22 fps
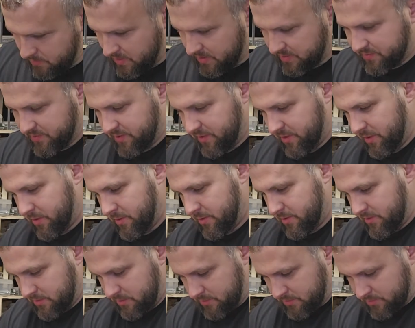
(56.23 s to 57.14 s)
Let's see
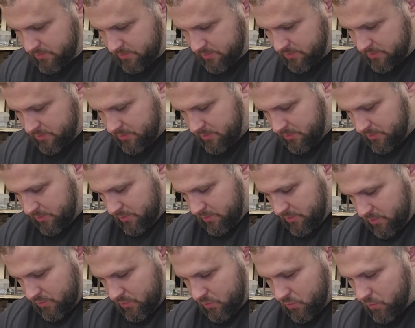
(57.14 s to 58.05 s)

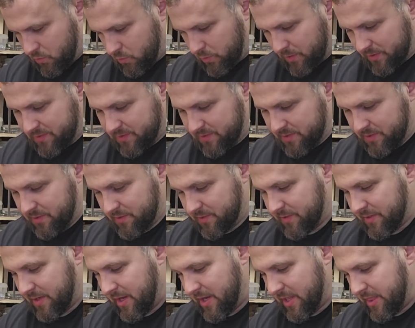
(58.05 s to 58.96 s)
what's
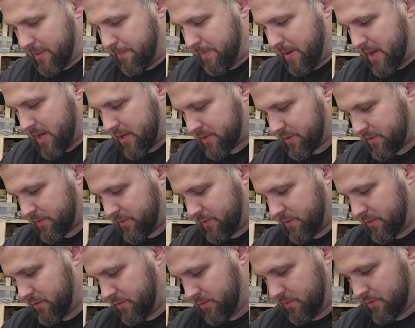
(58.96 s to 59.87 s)
inside the
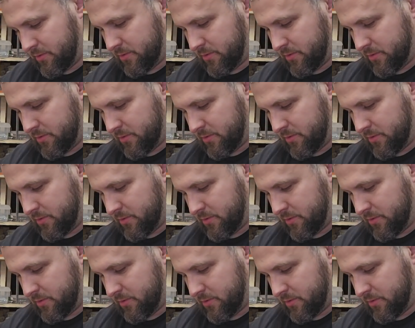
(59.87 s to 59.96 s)
box.